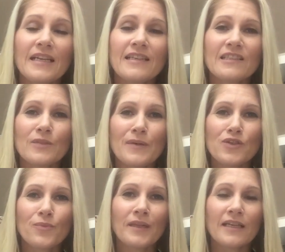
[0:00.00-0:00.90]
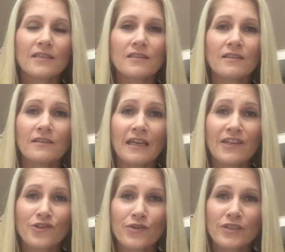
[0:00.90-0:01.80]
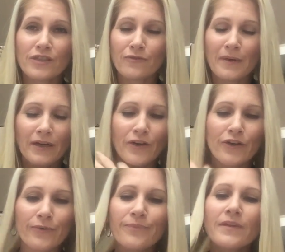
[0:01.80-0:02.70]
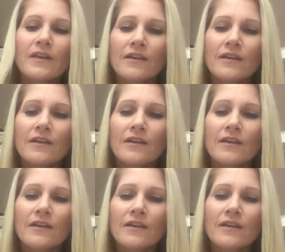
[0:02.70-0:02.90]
one has a special place in the entrance of my home.